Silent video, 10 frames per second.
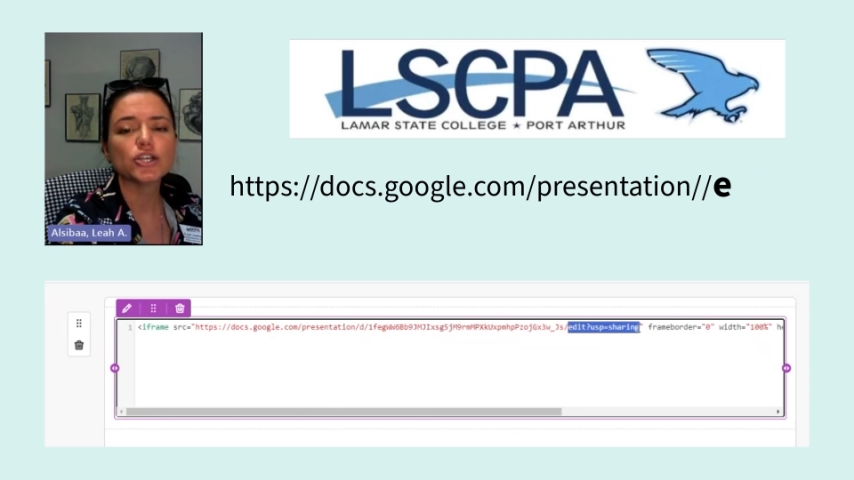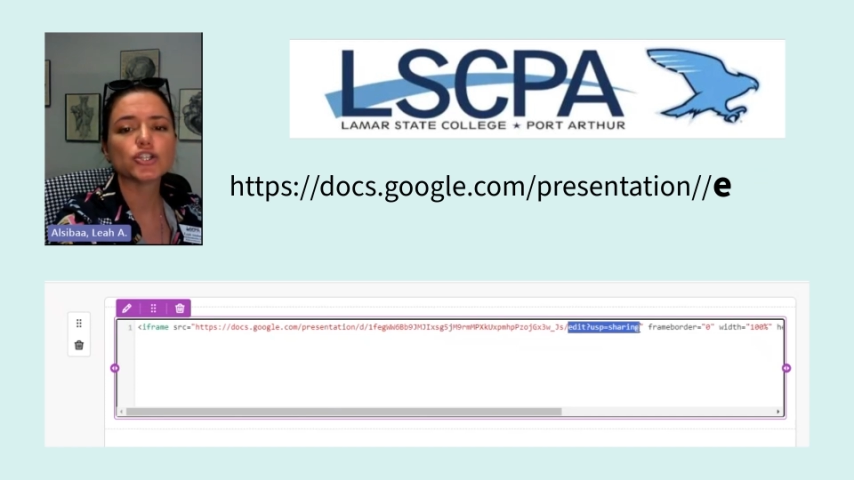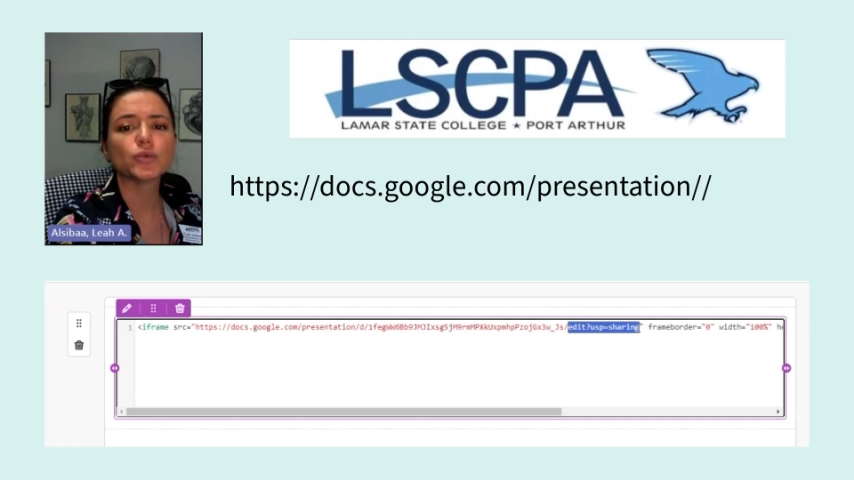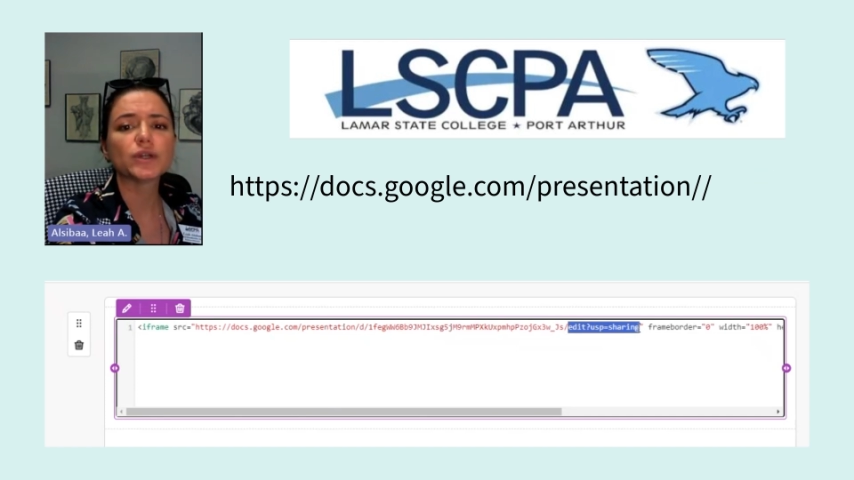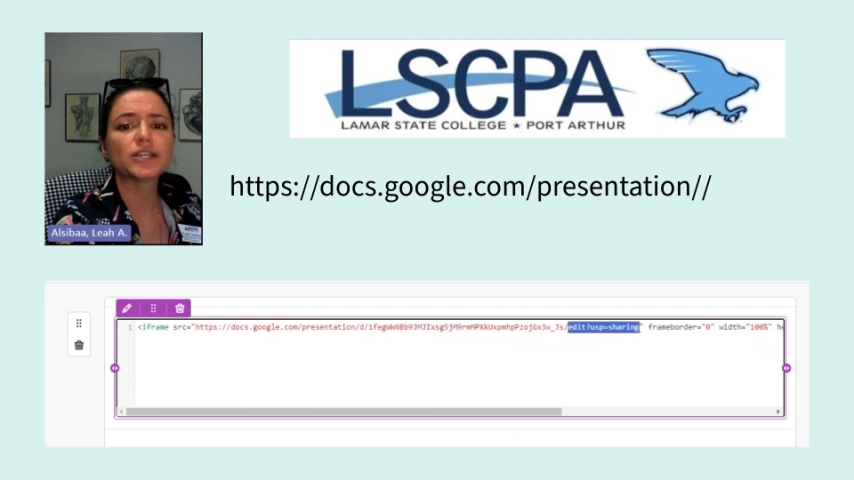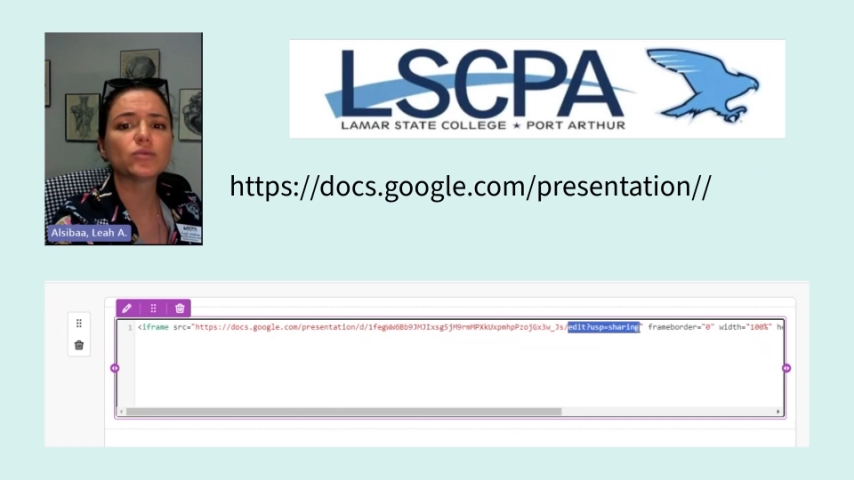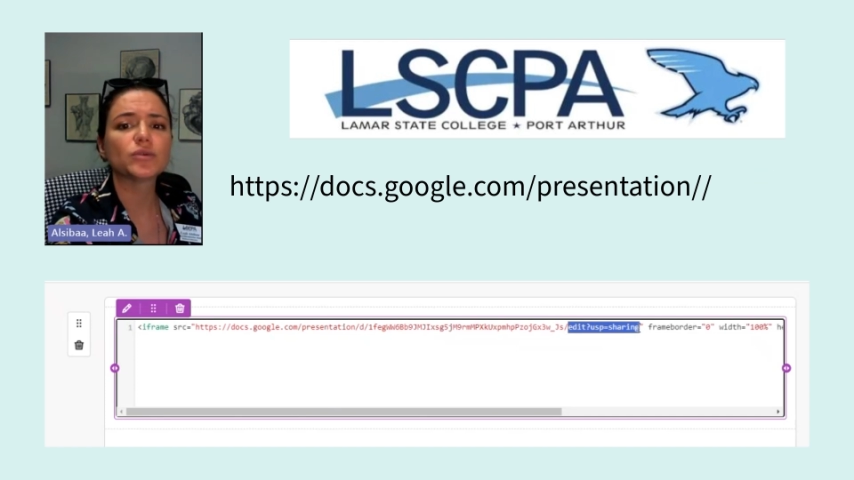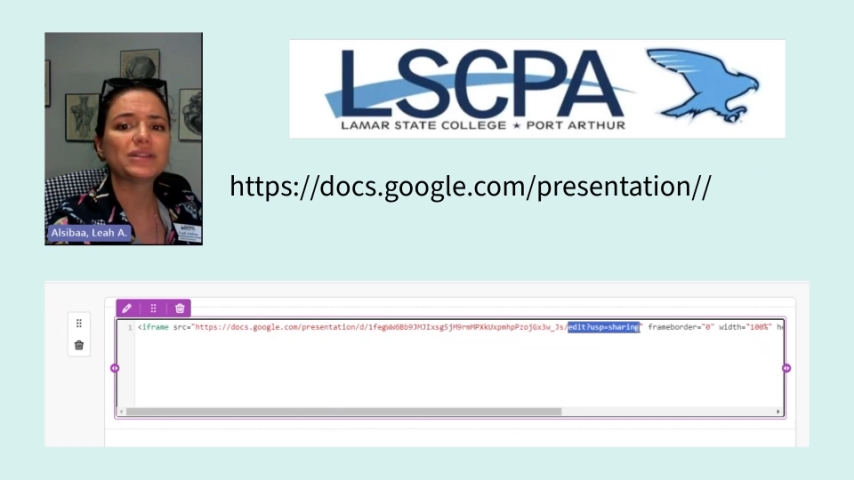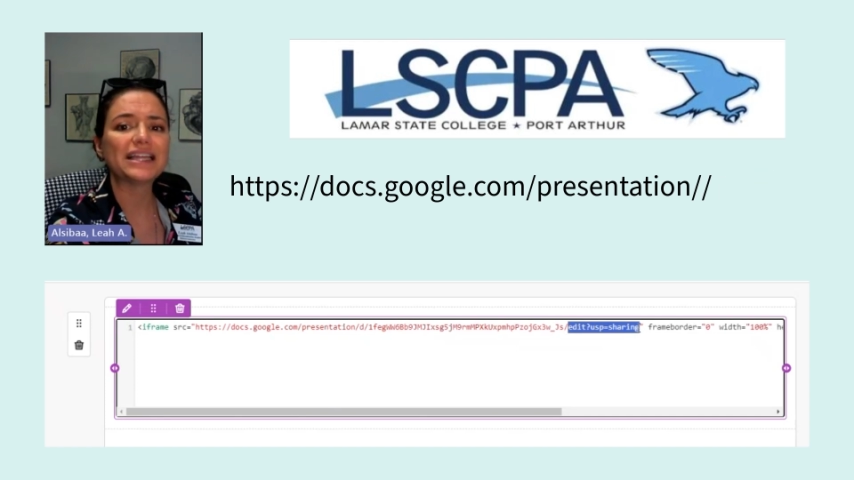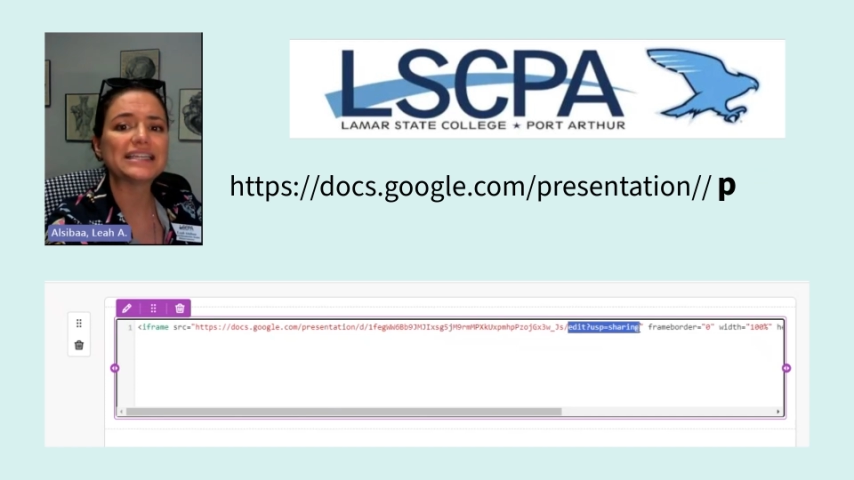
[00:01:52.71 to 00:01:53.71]
So we're gonna
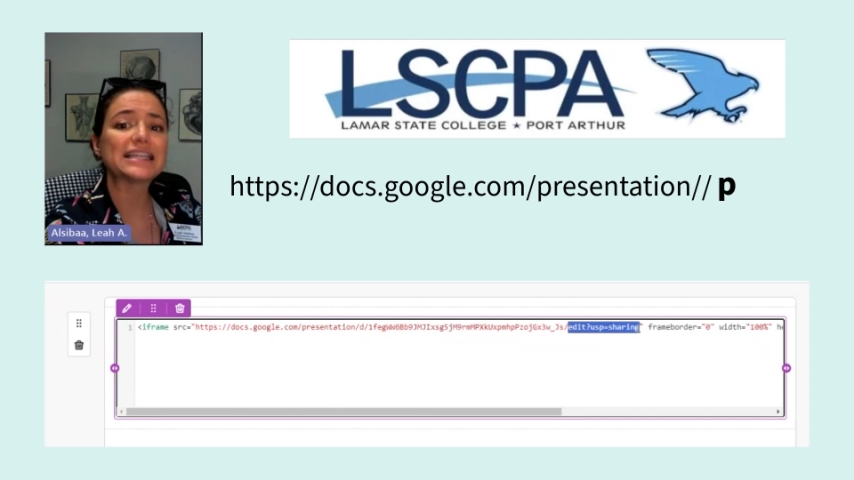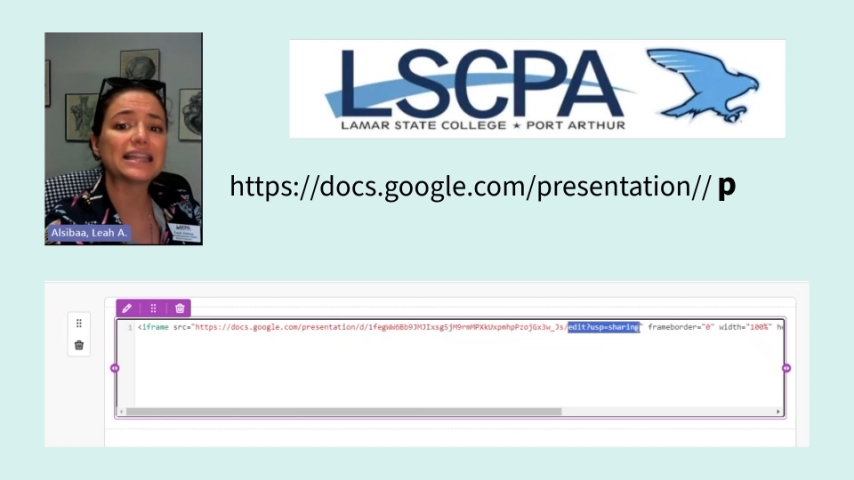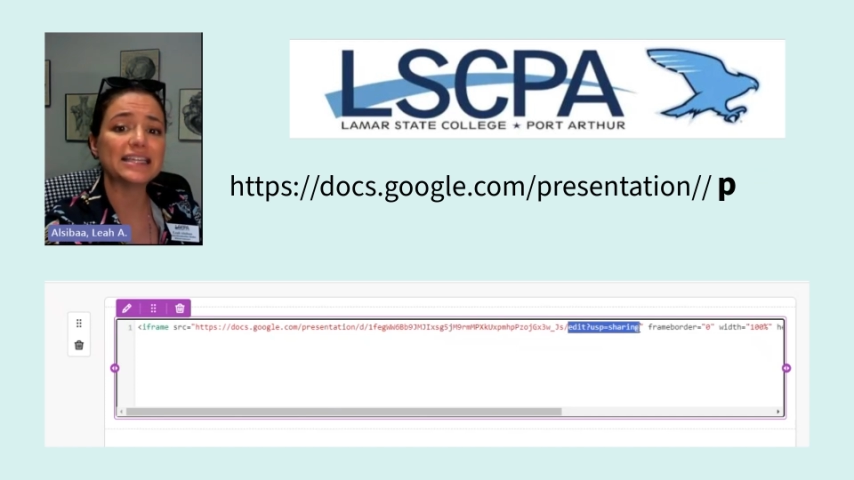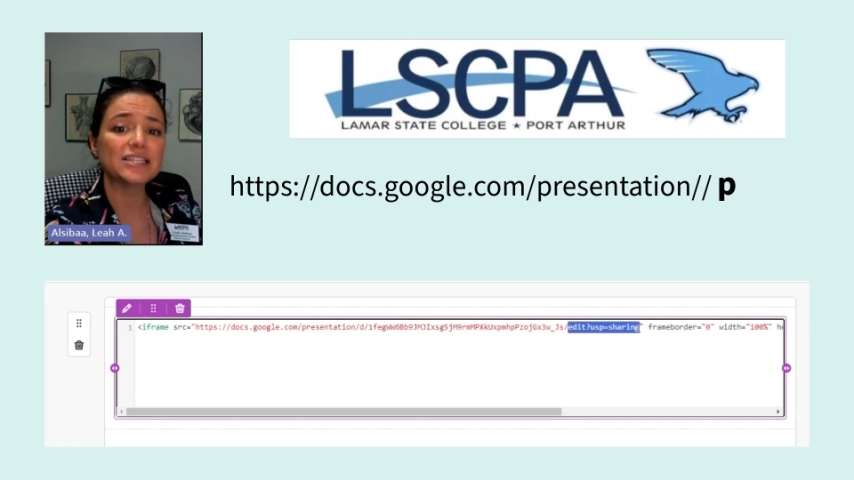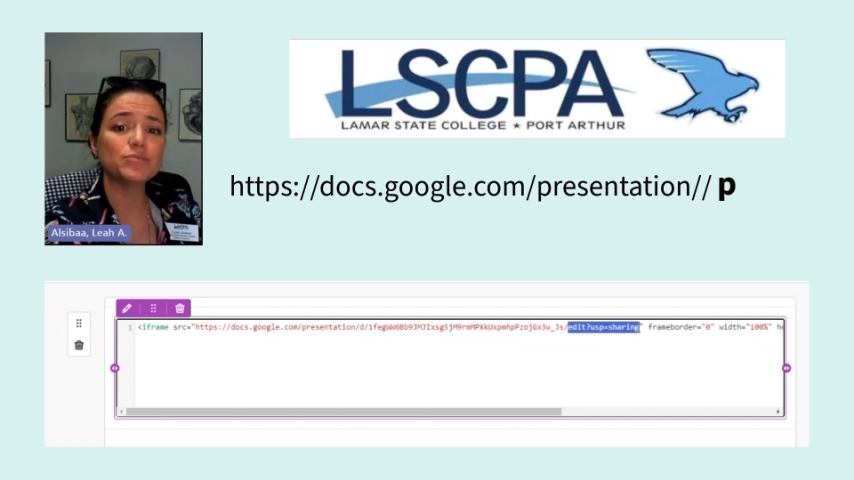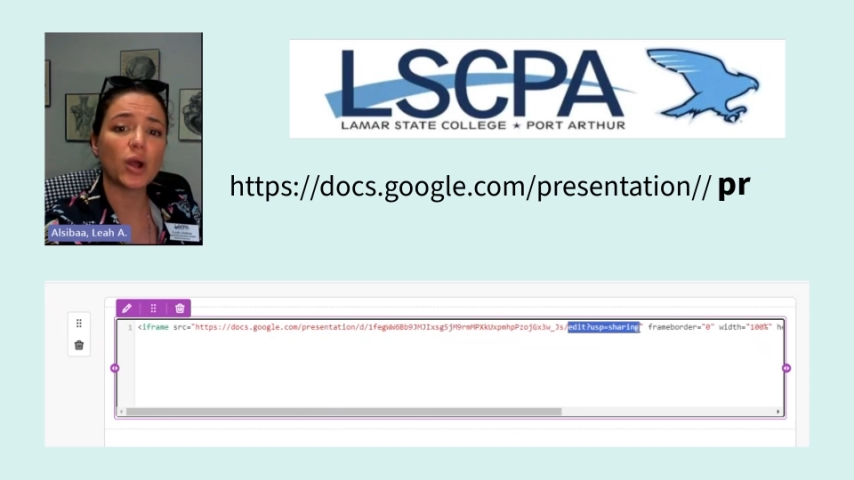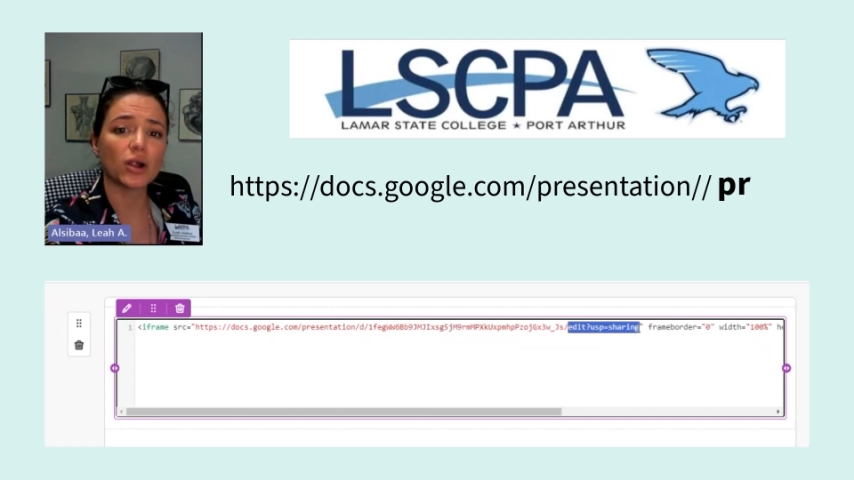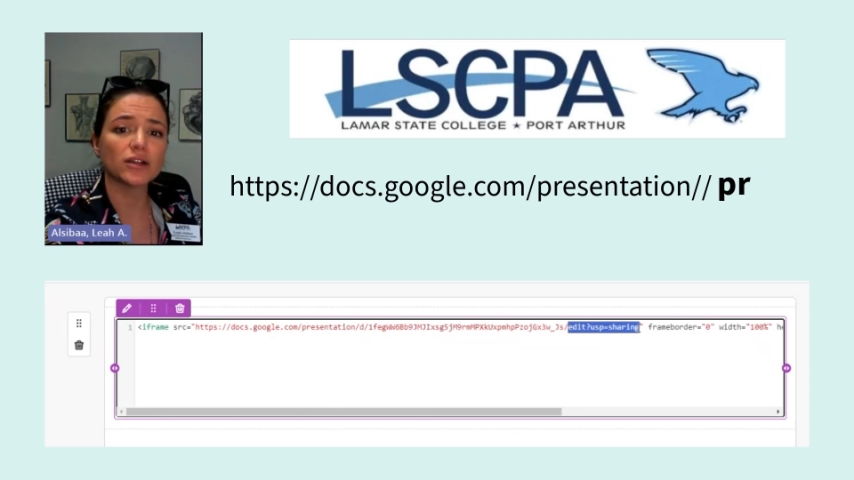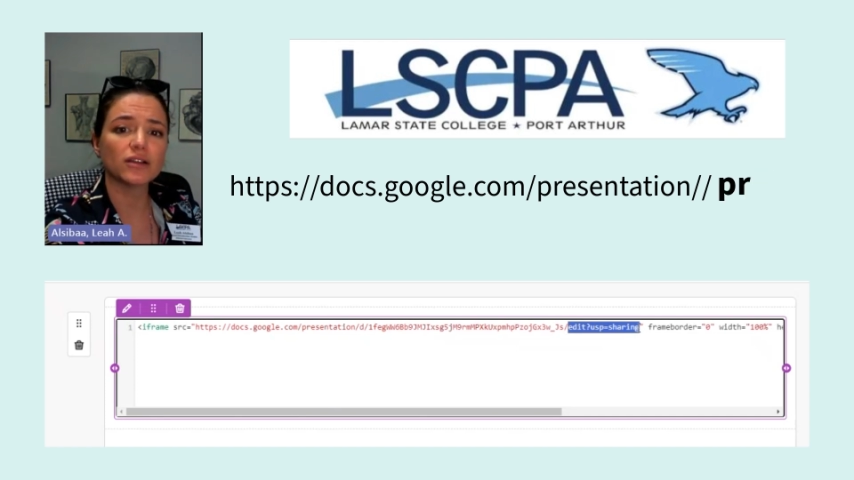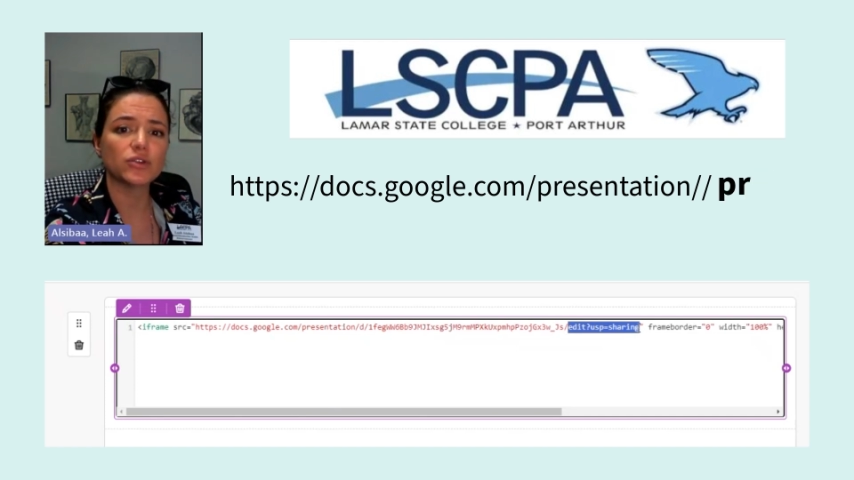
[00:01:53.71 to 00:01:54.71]
replace this part